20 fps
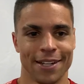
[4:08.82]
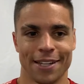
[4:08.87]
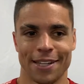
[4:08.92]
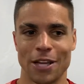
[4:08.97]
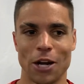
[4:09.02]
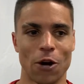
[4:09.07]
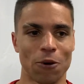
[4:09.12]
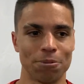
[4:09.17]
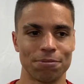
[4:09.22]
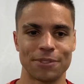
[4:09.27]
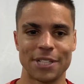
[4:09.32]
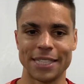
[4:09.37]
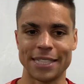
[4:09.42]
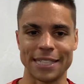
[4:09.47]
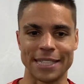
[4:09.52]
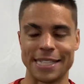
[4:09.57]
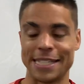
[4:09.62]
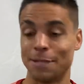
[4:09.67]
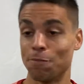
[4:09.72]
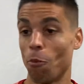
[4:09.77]
you know, just
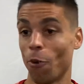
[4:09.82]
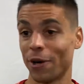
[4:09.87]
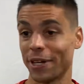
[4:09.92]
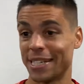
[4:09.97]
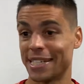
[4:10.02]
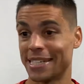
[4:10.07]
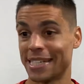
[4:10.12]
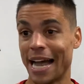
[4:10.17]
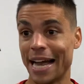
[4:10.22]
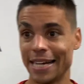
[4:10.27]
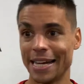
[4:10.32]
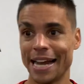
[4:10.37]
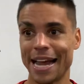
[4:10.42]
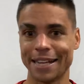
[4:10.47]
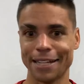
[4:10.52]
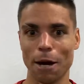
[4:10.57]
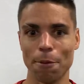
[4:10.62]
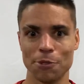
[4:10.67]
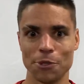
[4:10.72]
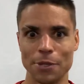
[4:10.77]
ex more excited
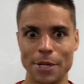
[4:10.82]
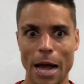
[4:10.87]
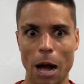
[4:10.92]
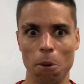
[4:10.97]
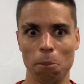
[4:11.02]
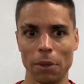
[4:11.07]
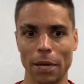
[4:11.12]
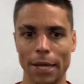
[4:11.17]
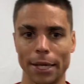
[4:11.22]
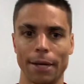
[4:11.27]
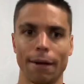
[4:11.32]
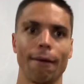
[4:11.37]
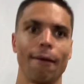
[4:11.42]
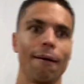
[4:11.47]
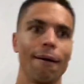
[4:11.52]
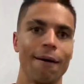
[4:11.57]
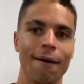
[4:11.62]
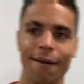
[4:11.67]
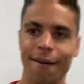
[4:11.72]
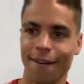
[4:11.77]
at the opportunity. Now I'm
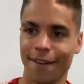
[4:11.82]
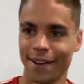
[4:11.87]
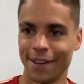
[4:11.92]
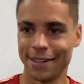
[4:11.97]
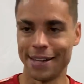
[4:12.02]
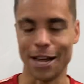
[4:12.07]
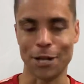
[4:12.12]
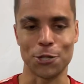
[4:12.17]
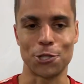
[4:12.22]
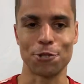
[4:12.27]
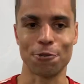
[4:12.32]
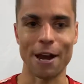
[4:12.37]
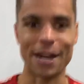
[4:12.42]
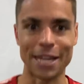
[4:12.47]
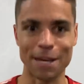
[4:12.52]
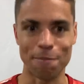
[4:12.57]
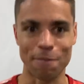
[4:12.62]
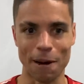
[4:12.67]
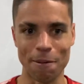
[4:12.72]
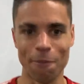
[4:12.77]
like, not
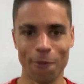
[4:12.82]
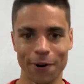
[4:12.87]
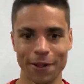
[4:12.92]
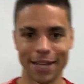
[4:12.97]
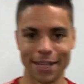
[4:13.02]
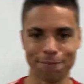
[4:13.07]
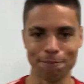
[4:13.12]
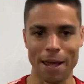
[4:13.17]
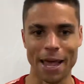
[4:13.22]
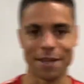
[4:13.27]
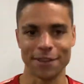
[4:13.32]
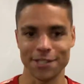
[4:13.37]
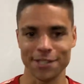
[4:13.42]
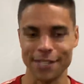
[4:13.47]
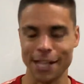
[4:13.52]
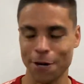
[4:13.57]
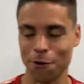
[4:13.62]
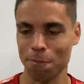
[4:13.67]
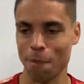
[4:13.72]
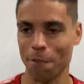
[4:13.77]
dreading it, but I'm more like, man, this,
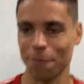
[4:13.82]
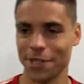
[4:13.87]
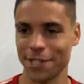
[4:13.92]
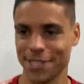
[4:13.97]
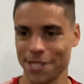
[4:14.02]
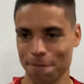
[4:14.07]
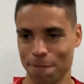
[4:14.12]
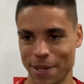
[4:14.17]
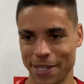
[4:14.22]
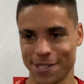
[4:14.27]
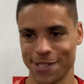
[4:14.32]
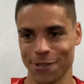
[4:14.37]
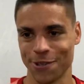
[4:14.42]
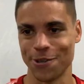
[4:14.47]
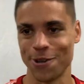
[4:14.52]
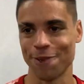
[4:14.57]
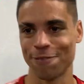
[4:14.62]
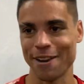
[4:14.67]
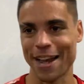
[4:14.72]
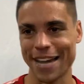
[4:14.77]
I don't remember this shit being so
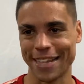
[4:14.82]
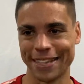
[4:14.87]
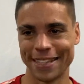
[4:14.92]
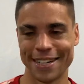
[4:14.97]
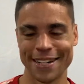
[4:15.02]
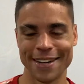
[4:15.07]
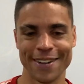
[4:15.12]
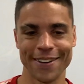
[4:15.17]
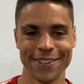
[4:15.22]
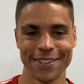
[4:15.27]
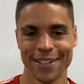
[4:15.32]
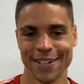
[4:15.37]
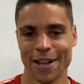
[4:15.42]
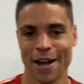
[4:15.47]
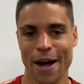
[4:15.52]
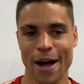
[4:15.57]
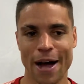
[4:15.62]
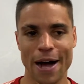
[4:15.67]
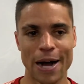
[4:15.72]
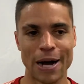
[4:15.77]
nerve wracking, you know?
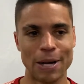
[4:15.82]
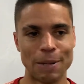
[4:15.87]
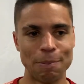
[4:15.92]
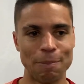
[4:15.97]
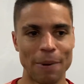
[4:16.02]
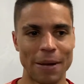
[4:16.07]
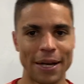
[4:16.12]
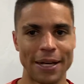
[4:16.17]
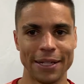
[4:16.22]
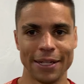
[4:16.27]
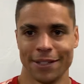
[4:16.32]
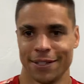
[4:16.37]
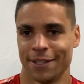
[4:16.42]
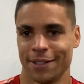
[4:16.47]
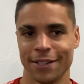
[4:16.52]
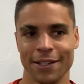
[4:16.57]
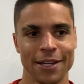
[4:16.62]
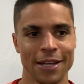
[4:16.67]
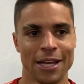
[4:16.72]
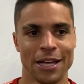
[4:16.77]
Um, but,
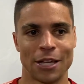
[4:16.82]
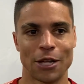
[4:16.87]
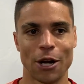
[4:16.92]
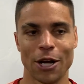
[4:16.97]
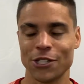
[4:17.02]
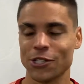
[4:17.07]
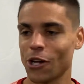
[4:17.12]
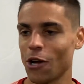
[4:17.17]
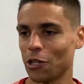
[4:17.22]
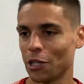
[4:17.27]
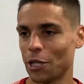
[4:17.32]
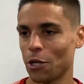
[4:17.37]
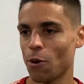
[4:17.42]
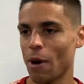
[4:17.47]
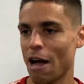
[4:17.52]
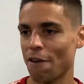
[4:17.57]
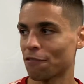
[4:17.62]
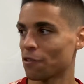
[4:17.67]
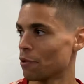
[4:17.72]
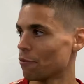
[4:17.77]
you know, I saw Leo
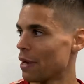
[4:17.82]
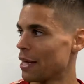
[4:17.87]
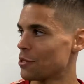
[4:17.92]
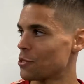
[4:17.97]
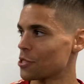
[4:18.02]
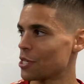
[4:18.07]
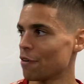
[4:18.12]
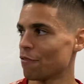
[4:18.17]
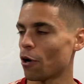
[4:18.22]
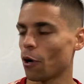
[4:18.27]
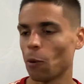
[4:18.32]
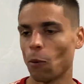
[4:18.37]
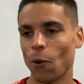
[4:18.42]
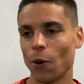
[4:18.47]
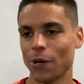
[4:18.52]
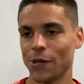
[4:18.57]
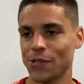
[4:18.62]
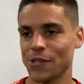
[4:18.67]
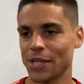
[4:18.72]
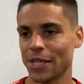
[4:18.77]
after the race was giving our
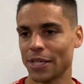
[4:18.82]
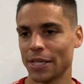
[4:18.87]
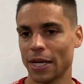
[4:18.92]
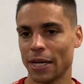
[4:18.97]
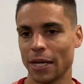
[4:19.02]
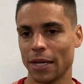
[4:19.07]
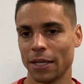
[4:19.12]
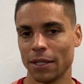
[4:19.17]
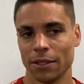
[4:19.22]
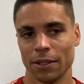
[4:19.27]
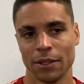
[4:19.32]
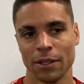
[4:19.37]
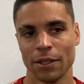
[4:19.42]
awards and, uh,